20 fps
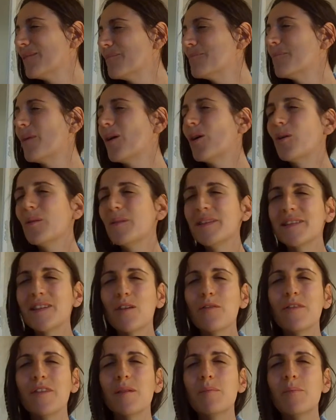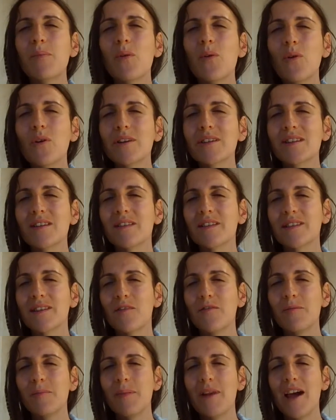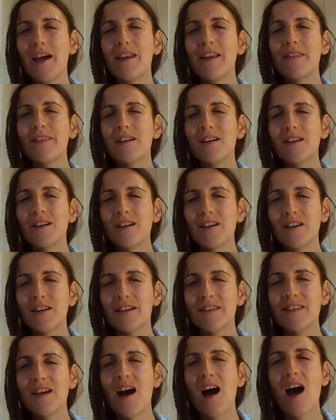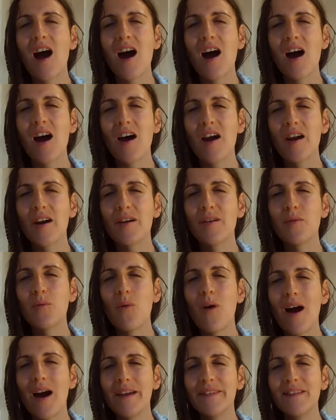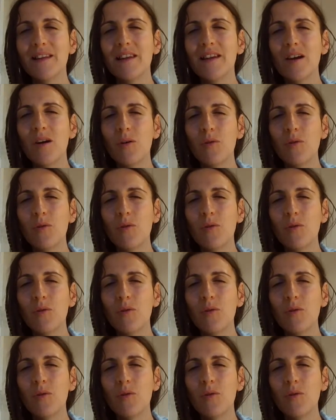most of the portals of planet Earth are widely